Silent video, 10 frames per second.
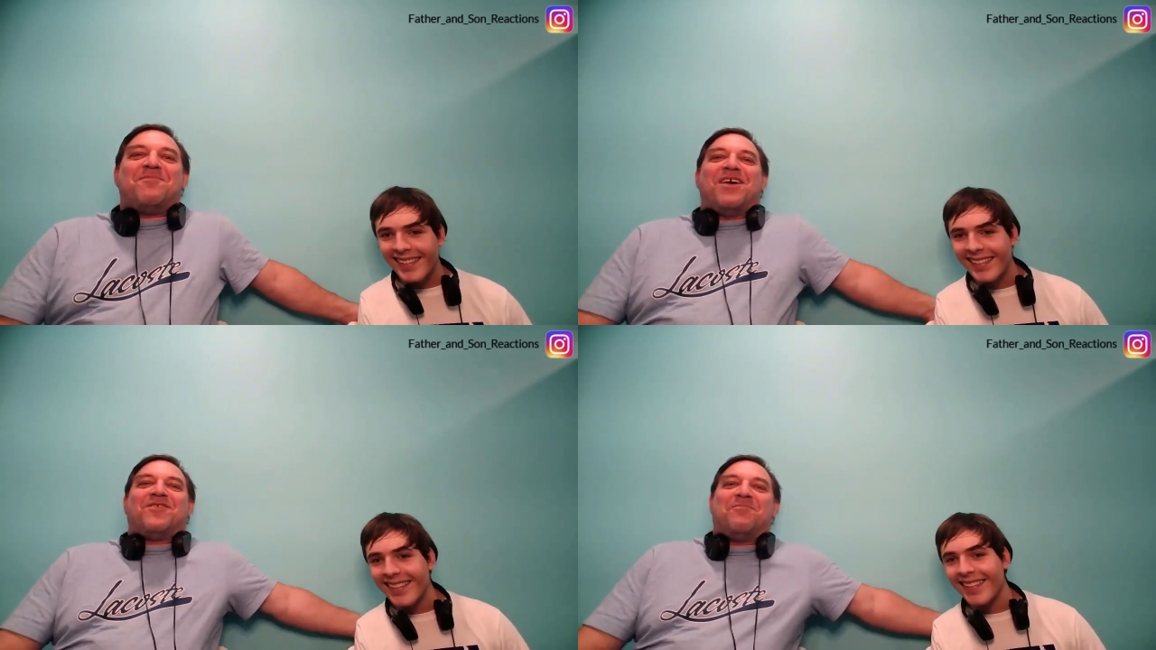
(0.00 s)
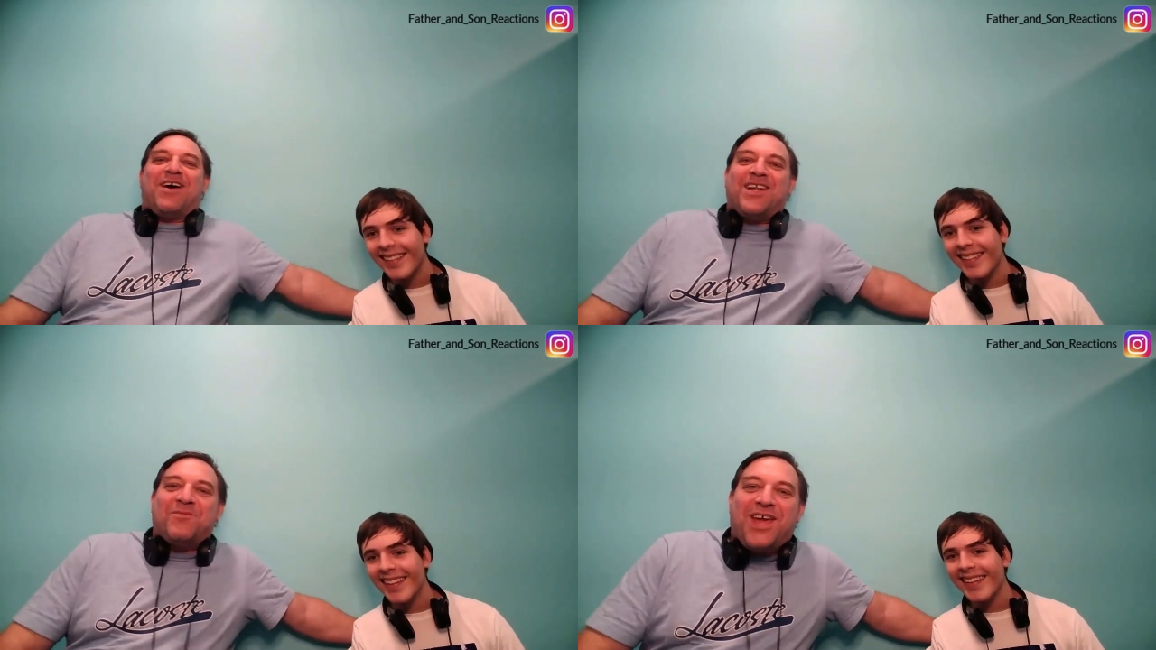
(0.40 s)

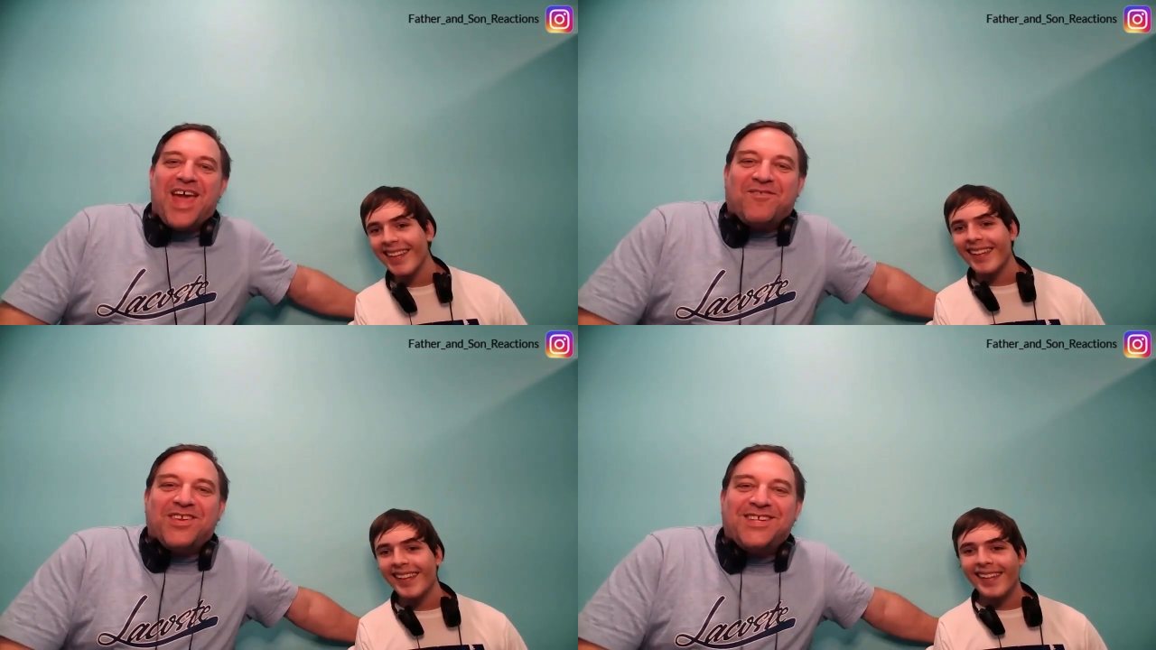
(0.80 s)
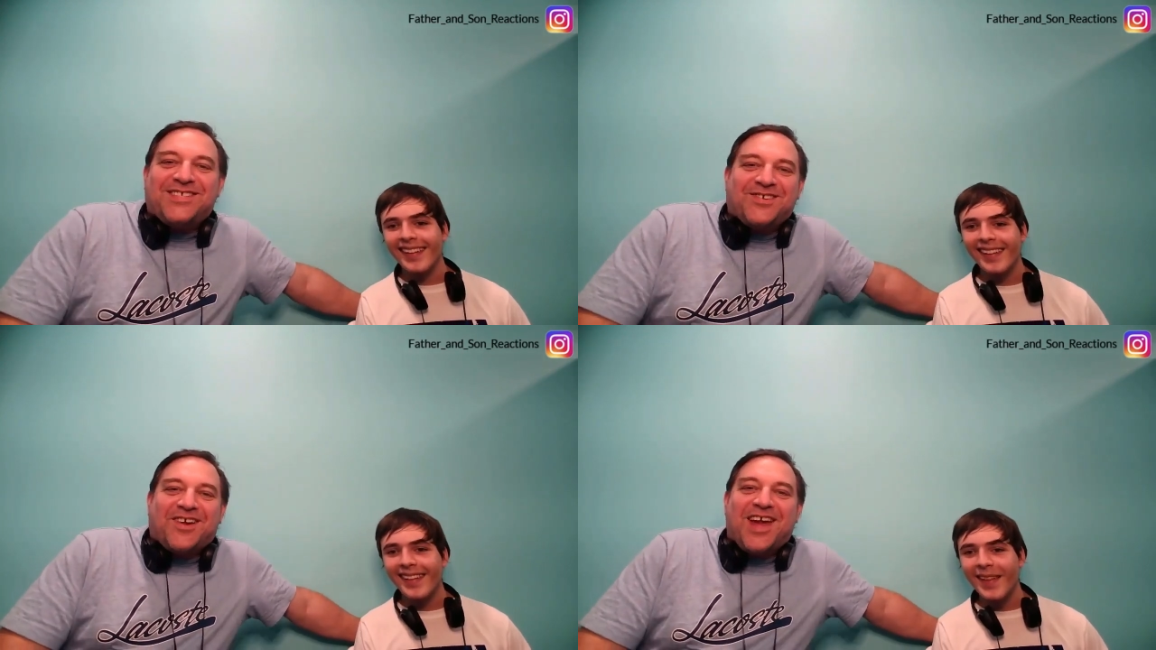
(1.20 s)
Speaker 1: everybody. We have an
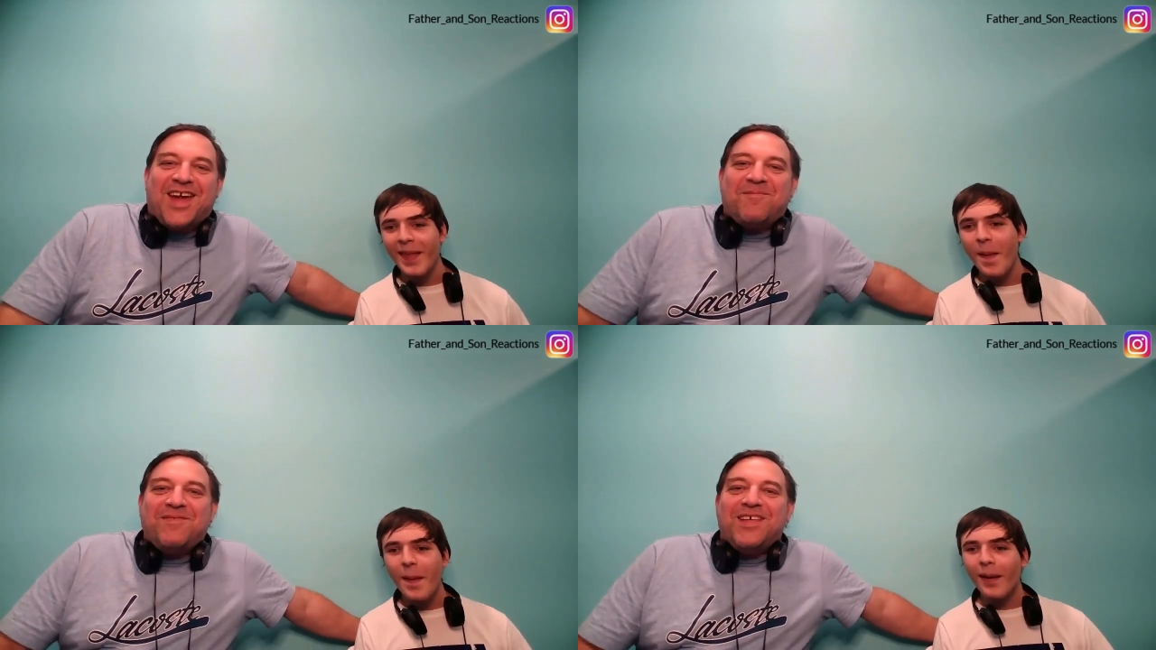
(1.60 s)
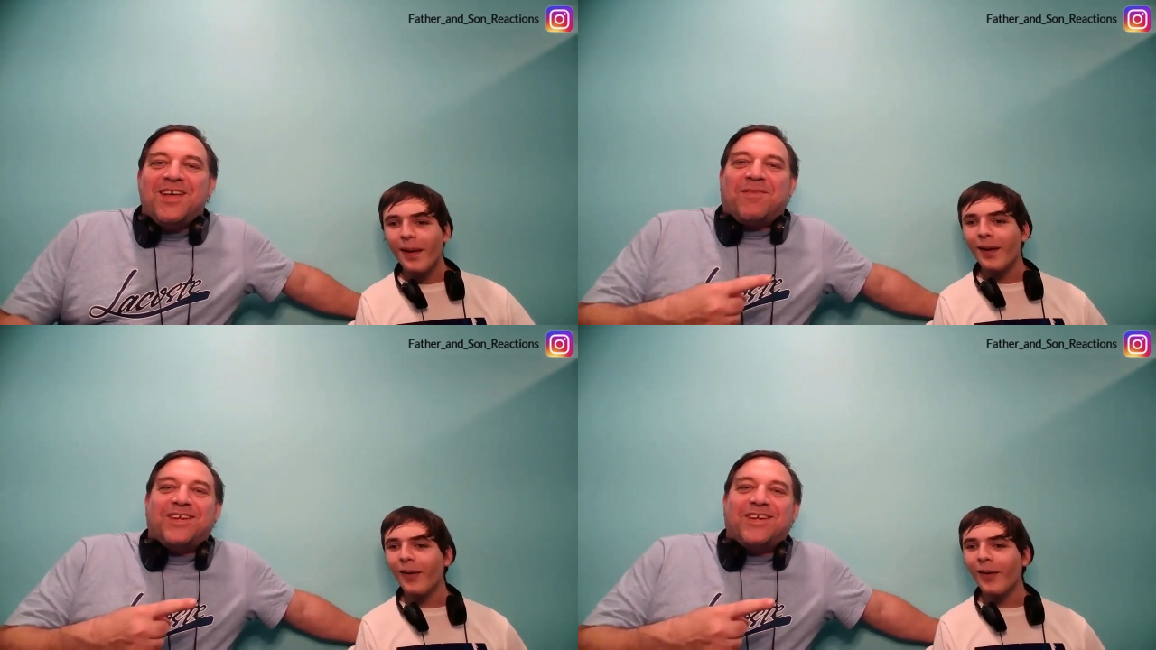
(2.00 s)
Instagram. My